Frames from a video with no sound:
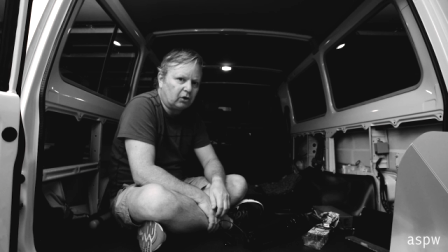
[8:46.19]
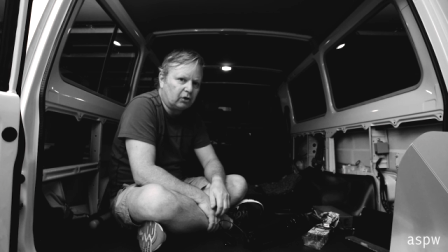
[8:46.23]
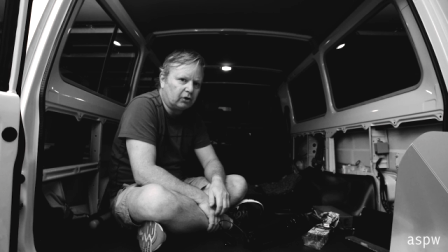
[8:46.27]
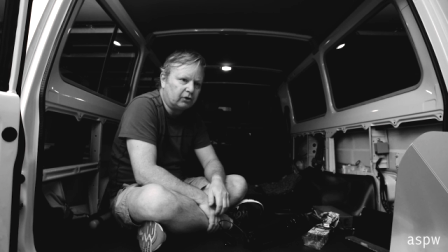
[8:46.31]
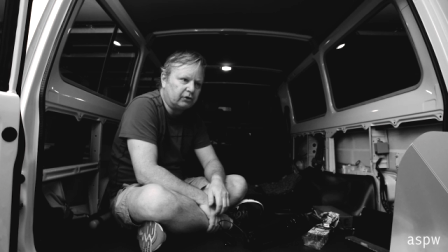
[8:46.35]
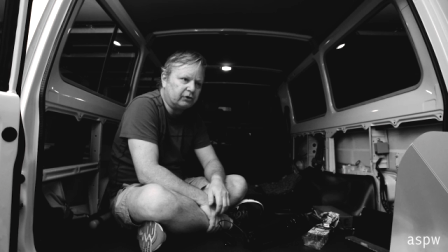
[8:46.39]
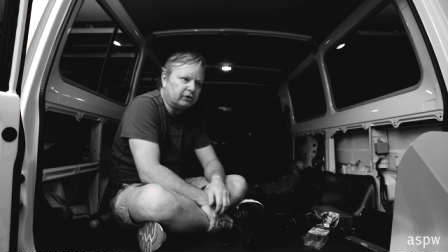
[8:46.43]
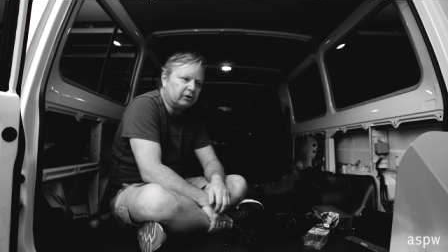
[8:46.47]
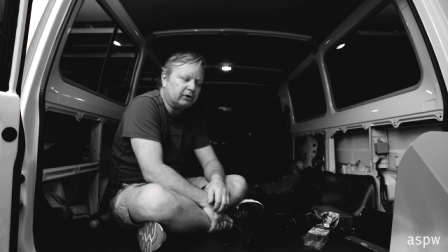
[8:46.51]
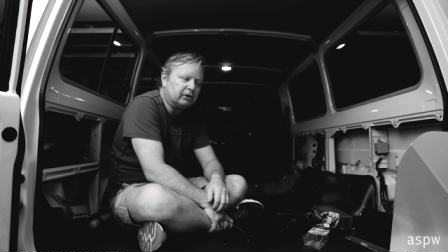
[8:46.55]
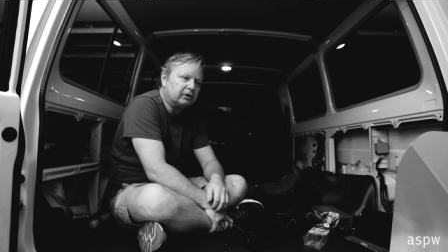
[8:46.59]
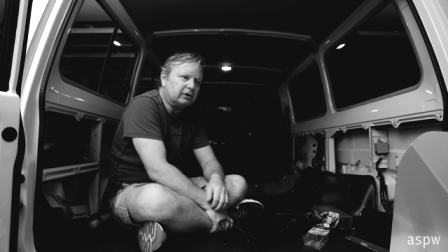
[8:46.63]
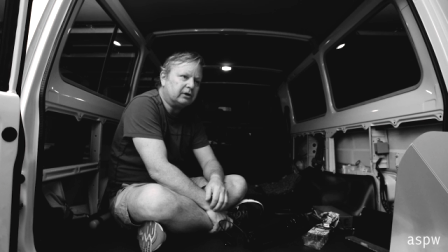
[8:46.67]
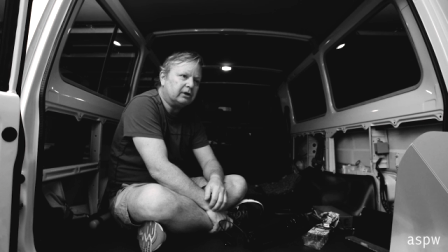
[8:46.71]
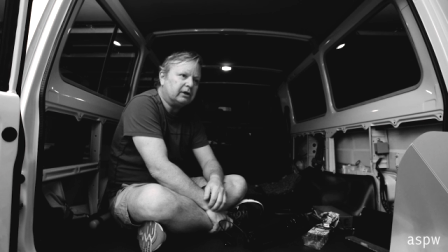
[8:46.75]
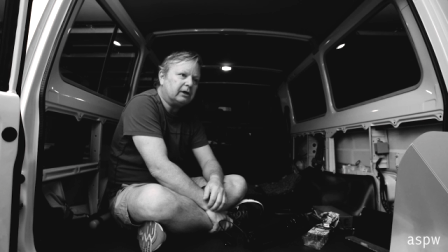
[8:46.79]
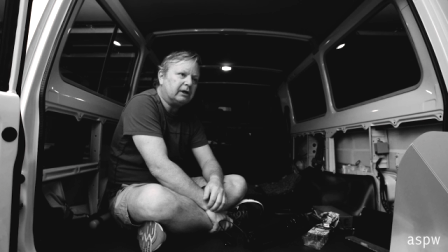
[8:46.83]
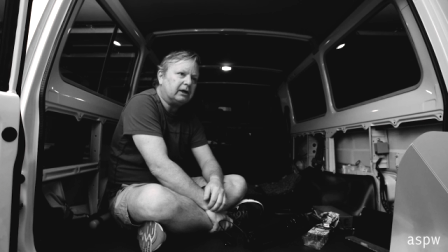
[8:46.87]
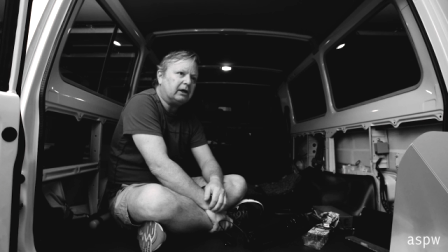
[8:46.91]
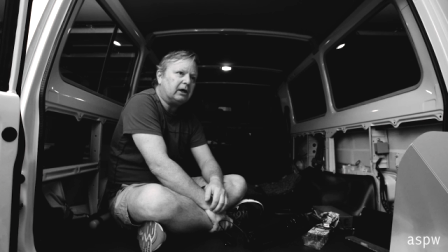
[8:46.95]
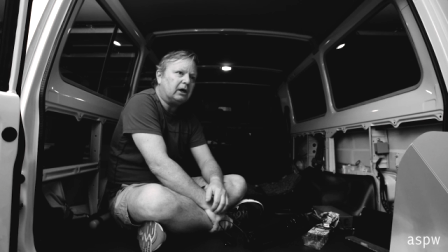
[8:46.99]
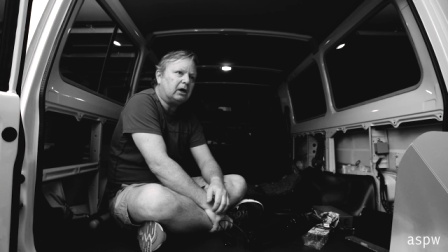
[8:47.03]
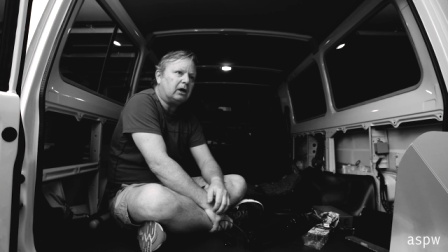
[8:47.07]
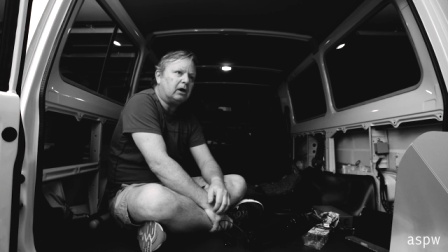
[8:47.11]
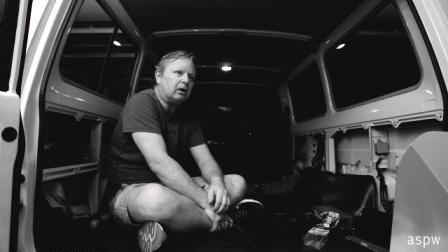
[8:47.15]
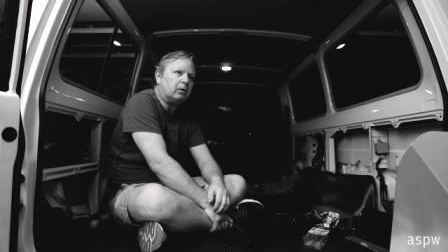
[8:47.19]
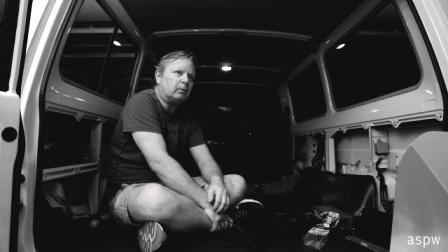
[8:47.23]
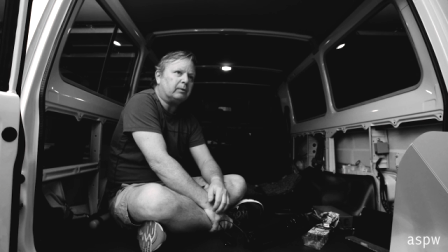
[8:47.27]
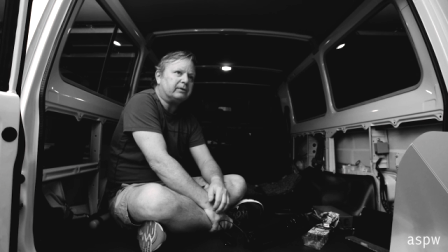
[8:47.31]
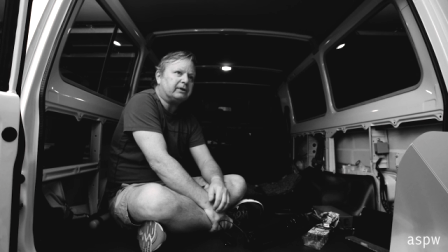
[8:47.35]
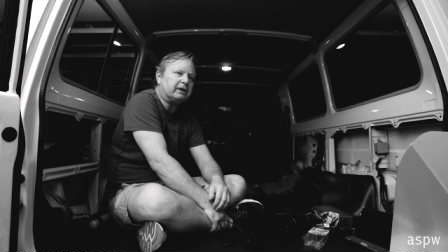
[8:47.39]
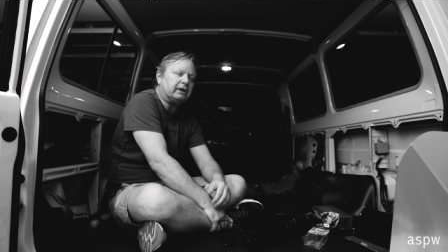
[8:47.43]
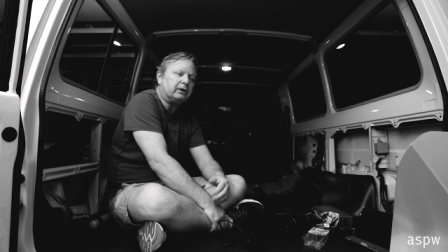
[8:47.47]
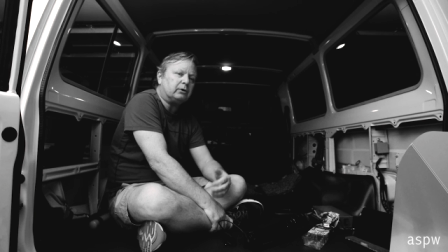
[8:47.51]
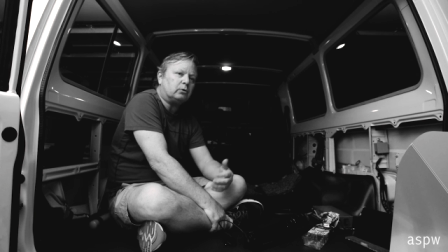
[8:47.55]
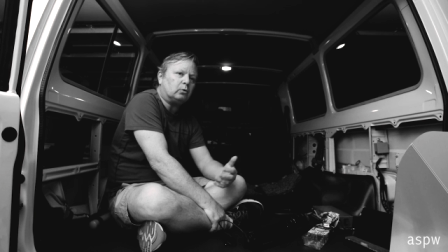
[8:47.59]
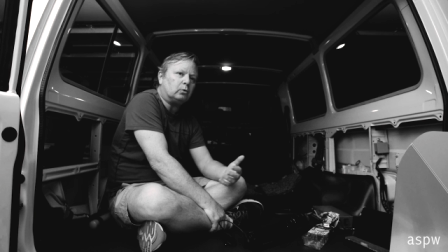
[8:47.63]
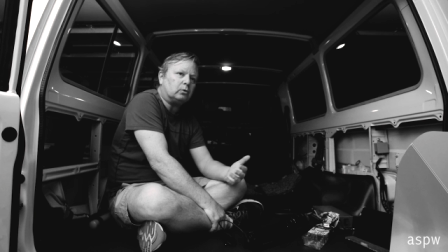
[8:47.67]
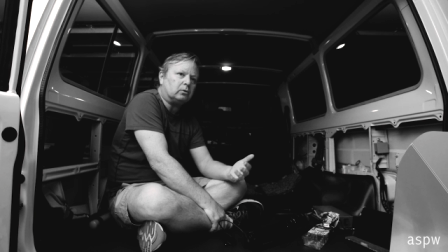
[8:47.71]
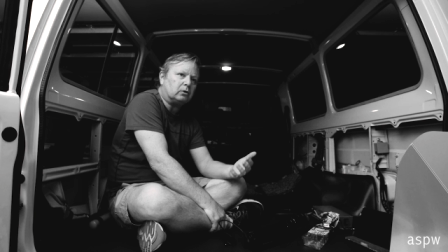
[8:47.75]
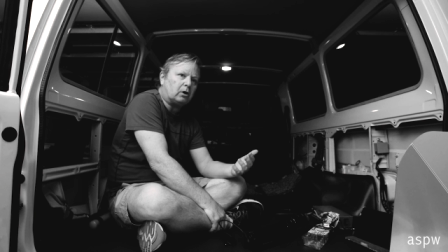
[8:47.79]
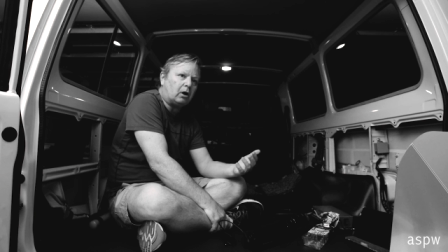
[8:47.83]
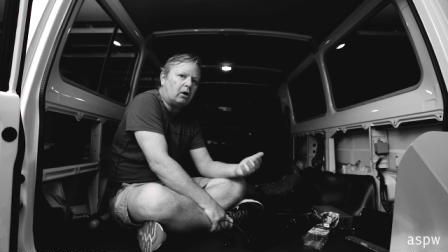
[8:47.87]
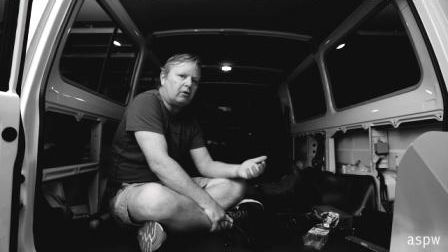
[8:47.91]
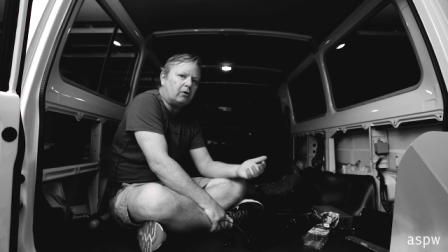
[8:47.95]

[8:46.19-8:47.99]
on what they call